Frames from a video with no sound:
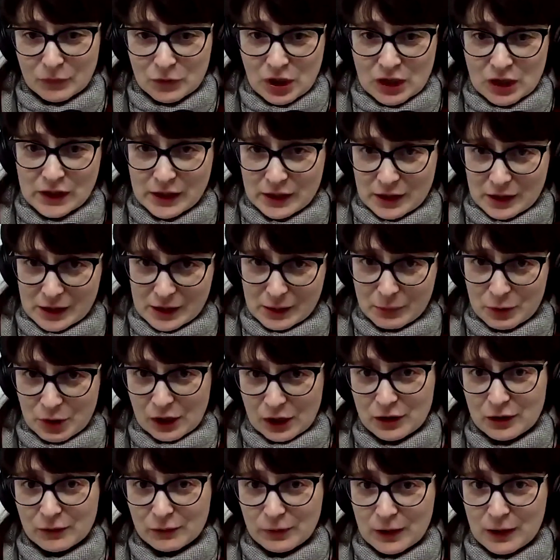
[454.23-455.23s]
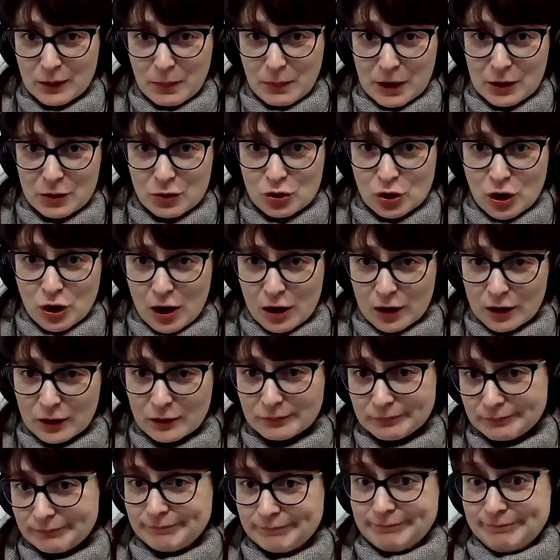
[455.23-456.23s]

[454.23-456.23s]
Jason is objectively the better drawer.